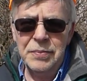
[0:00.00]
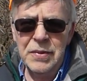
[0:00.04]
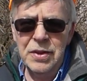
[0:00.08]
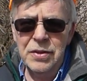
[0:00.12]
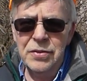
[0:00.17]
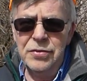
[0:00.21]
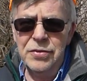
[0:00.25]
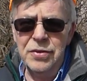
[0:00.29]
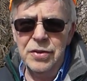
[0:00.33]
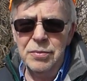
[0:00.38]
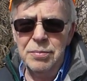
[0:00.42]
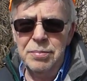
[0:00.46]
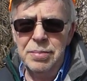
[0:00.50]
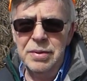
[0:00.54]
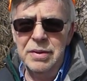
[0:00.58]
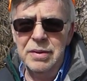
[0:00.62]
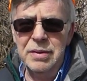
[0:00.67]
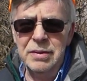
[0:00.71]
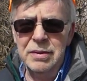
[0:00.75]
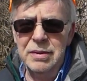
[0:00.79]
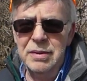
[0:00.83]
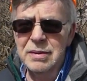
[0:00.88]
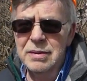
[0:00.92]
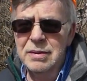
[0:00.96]
is the
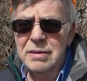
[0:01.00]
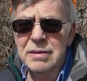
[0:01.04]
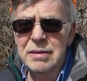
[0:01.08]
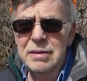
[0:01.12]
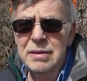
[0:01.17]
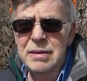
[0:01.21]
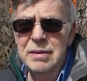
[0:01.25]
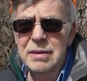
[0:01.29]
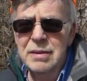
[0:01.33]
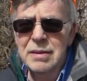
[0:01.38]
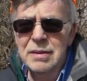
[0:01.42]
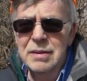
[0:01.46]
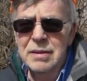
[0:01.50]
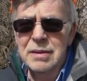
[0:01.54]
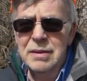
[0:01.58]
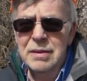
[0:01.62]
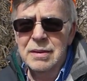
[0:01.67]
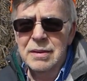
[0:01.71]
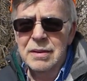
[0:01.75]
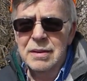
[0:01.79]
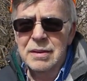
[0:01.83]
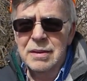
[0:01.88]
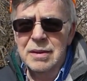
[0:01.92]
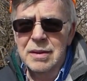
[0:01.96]
appeal
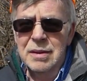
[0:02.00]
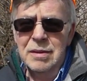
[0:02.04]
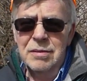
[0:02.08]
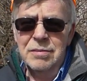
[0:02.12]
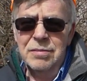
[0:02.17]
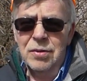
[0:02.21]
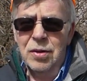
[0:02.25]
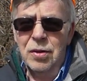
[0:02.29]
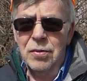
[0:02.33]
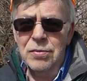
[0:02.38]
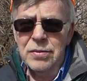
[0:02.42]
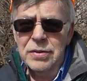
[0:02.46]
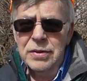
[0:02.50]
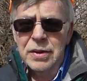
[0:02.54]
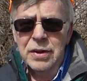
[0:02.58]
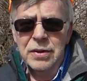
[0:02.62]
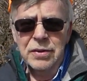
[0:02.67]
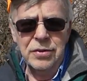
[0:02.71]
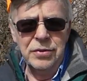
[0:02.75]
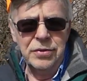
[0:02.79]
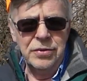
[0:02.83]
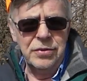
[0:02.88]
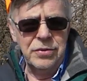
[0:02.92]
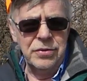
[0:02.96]
of over and
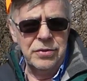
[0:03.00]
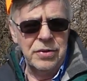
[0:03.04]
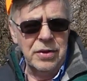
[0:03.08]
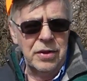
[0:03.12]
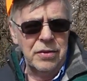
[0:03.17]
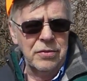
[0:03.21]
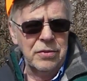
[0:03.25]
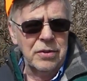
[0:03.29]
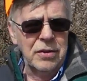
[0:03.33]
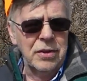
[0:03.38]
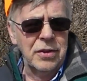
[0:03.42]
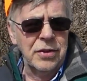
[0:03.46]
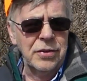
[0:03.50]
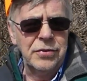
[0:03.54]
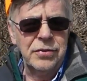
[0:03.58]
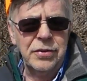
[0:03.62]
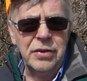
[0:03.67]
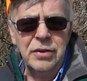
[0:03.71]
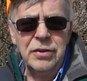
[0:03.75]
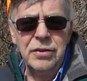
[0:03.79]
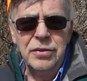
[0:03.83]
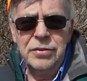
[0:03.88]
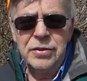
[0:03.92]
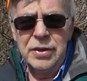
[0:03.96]
unders in general.
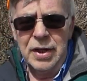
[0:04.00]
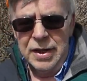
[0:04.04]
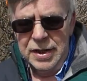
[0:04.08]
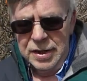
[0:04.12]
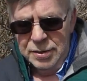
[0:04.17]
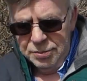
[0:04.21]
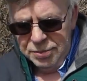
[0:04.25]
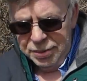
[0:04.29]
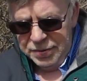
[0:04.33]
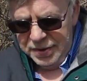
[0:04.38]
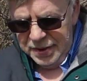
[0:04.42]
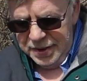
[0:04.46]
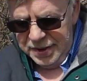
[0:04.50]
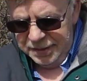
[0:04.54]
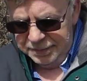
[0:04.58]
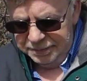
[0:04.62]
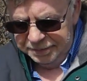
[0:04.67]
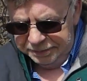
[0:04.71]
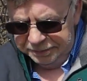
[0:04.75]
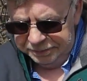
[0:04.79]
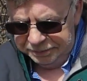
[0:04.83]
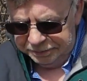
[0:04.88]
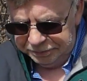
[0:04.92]
Single siding plane.